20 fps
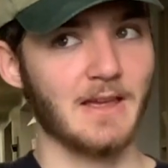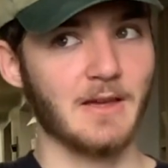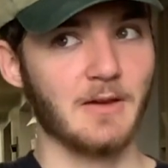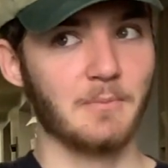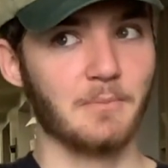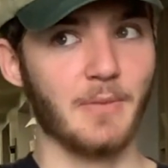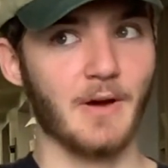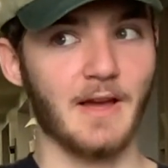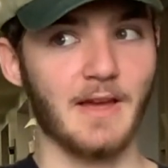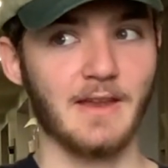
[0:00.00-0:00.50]

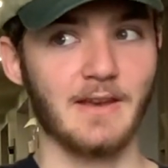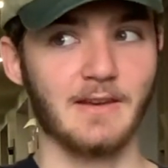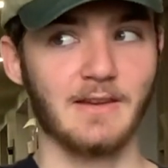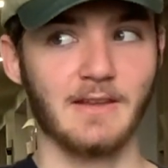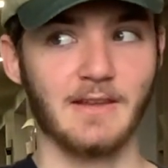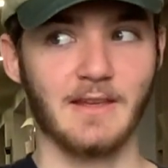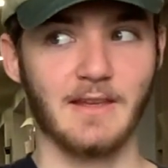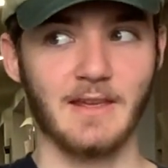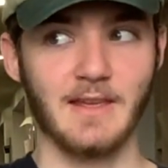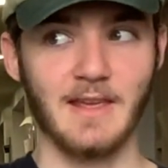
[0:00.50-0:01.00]
But
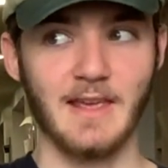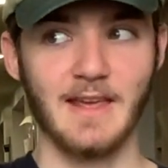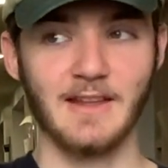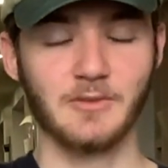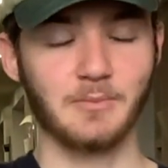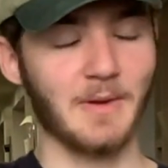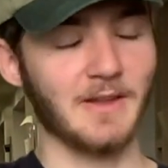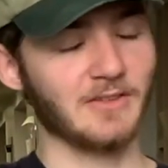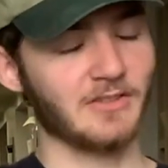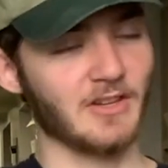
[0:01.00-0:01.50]

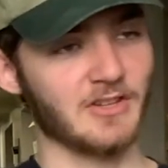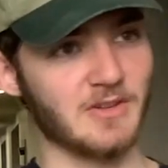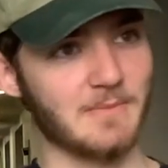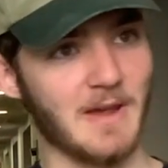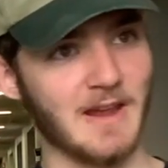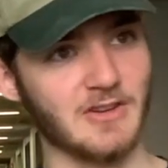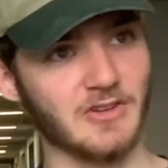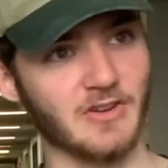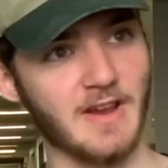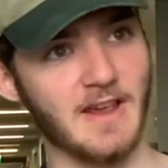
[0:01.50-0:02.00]
it's been such a
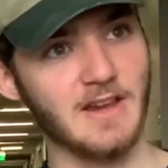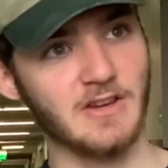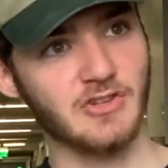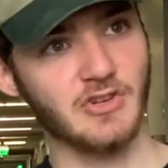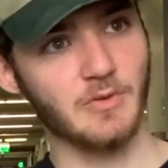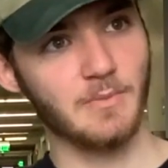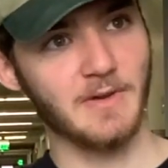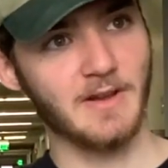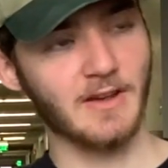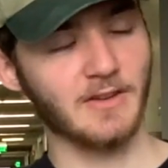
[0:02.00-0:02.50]
major
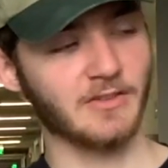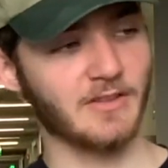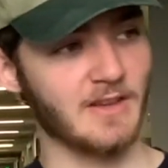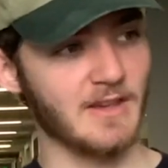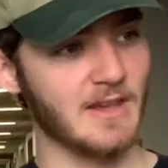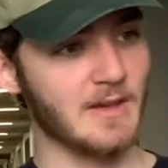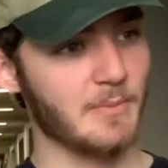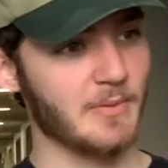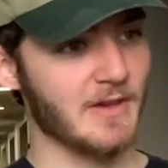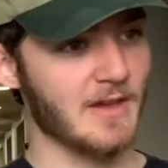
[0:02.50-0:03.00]
issue because the
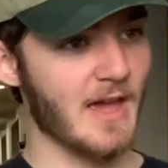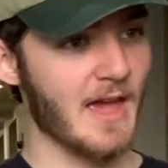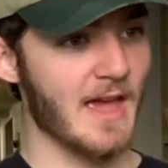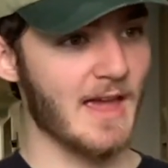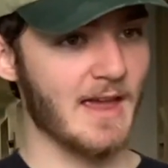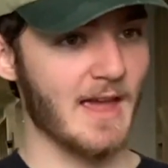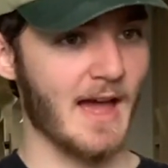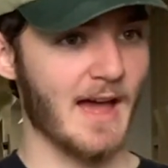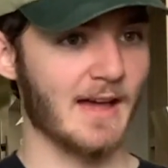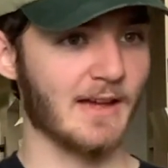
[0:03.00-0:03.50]

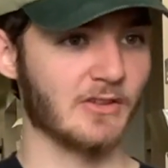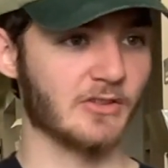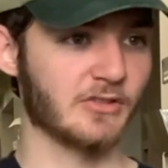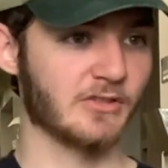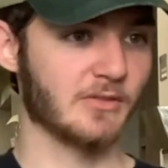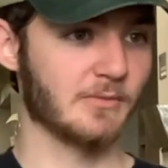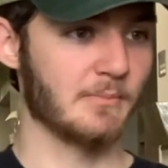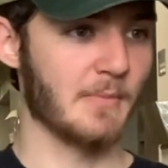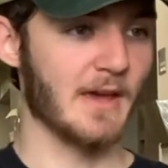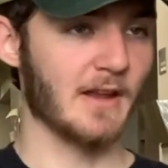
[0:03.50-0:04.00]
EPA
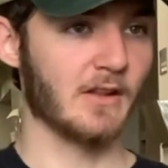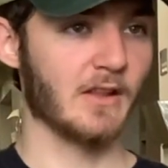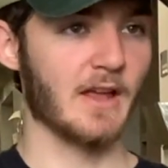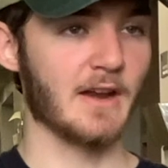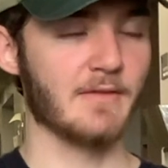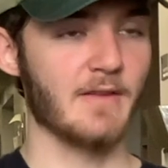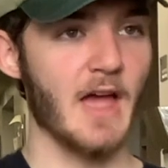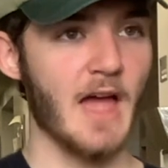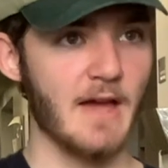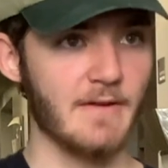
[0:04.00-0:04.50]
has made a
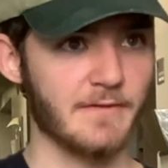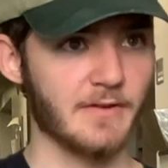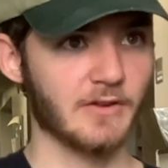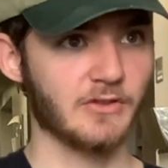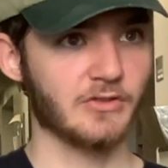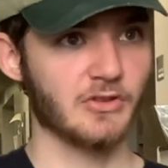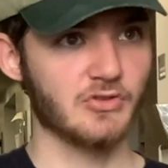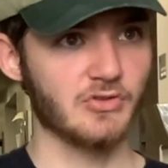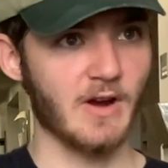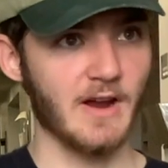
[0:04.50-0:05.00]
lot of
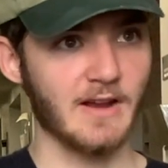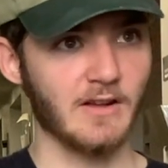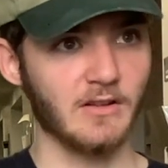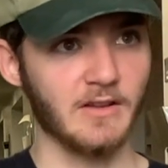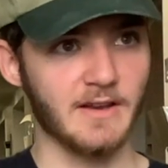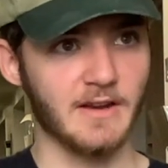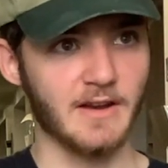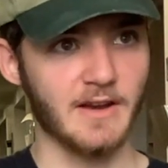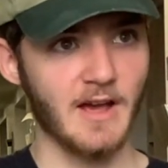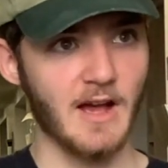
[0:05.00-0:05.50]
efforts to try and
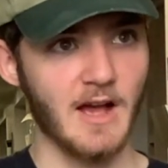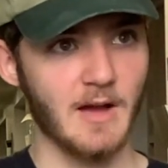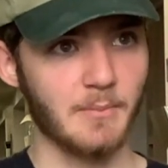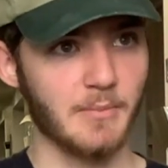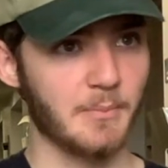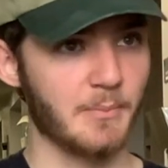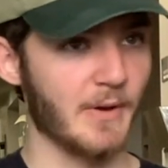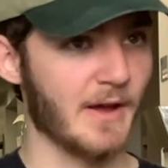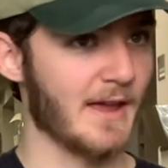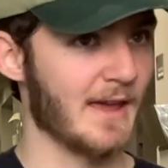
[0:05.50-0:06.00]
clean it
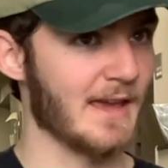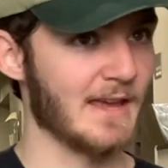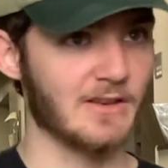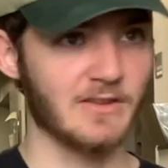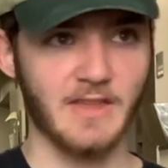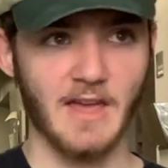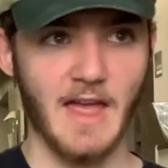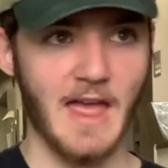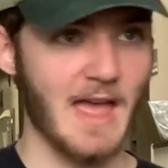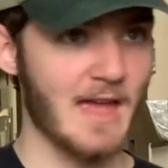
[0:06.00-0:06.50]
up, but
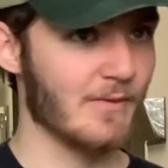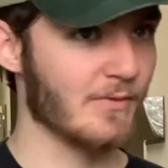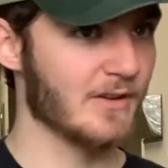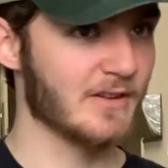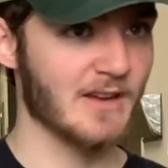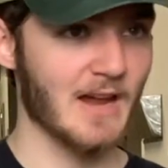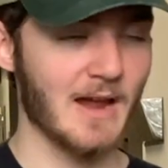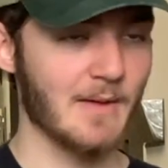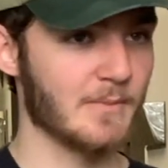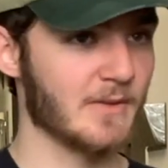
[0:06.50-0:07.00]
every
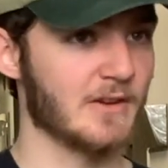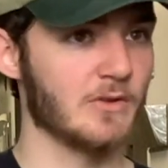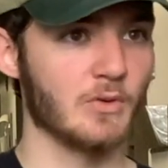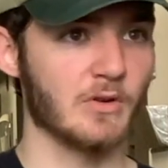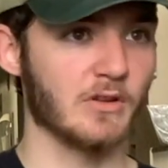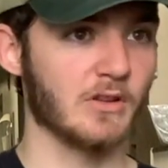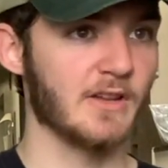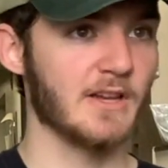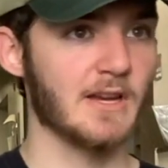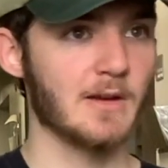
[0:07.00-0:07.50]
time they do
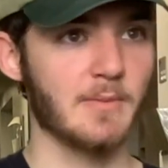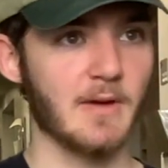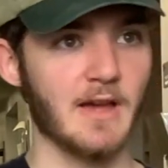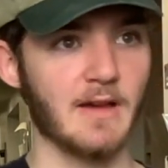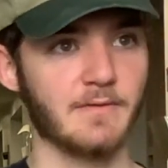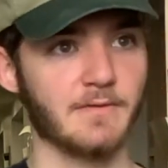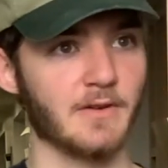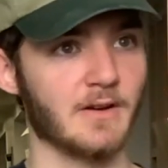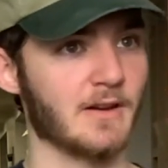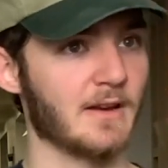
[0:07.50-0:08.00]
a cleanup
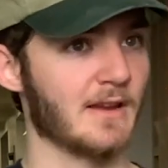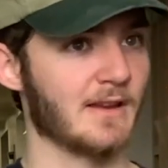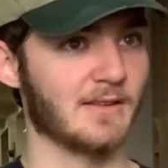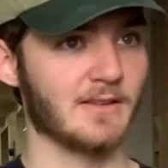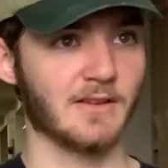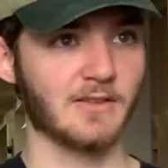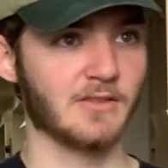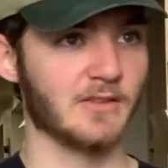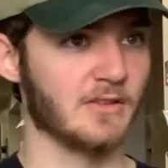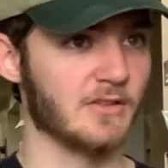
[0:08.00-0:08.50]
effort, it
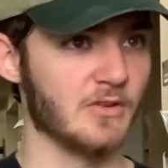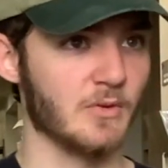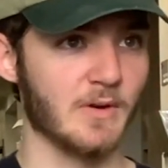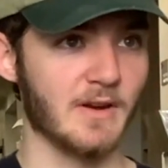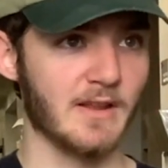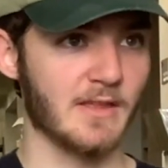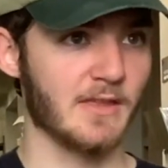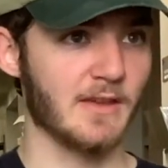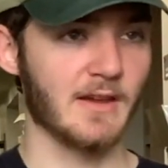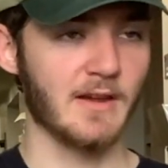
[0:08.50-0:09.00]
doesn't do
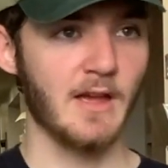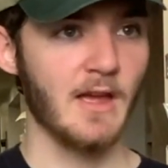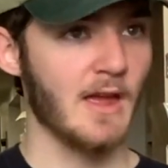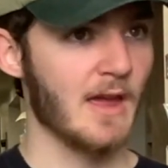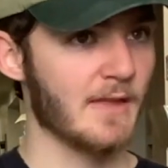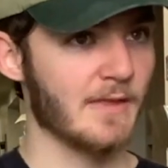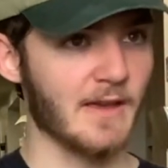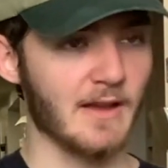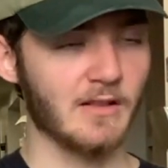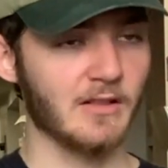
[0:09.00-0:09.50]
anything.
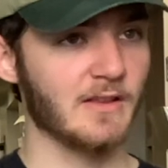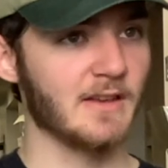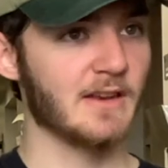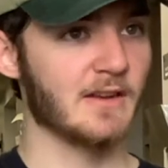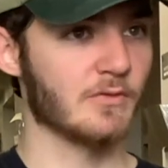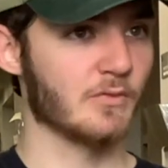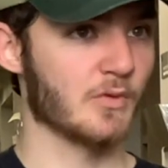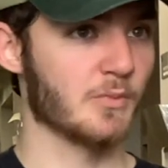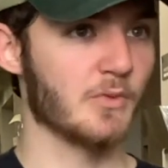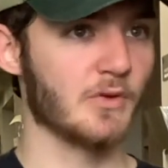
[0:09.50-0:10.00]
They clean
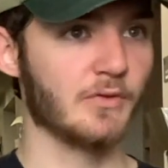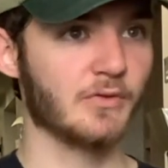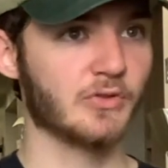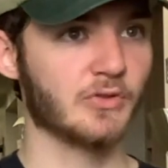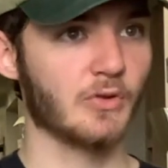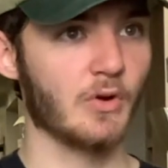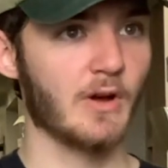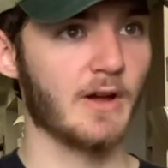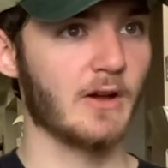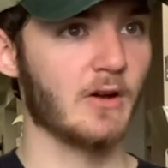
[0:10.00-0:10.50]
and remove
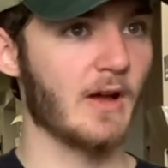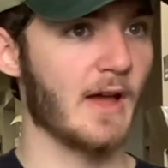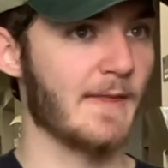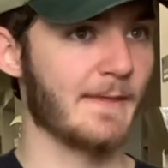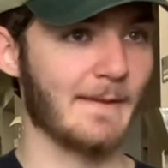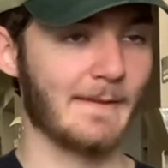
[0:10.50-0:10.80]
soil, and then